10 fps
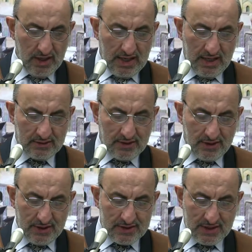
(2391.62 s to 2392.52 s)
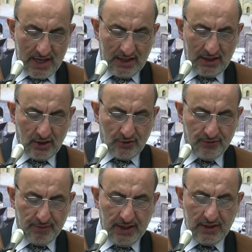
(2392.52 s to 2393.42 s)
And the sign
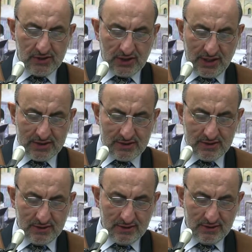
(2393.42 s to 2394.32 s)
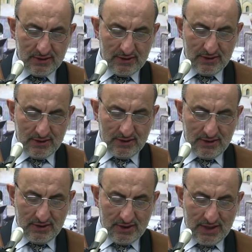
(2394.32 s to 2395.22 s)
of being just
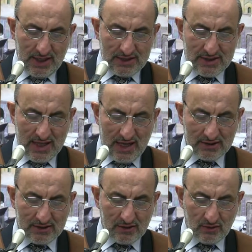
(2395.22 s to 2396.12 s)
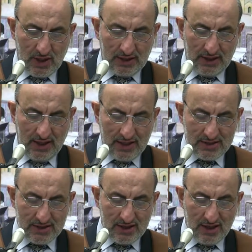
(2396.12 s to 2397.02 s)
is that one
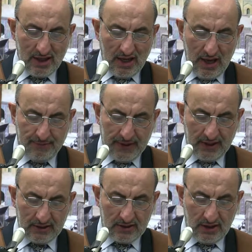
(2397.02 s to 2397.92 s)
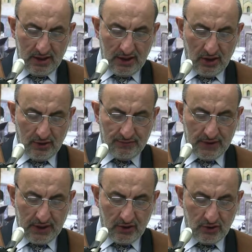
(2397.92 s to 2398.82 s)
is apparently
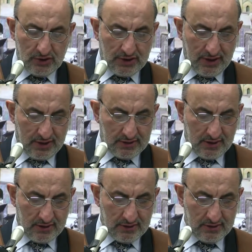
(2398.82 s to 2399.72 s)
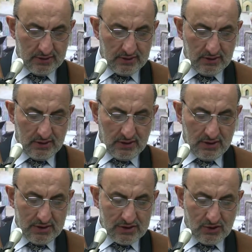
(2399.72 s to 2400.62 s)
of a good character,
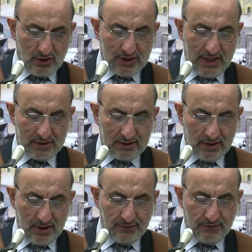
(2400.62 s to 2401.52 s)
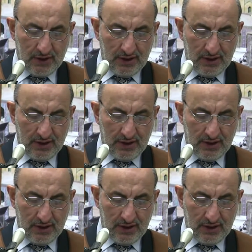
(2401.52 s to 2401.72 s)
so that if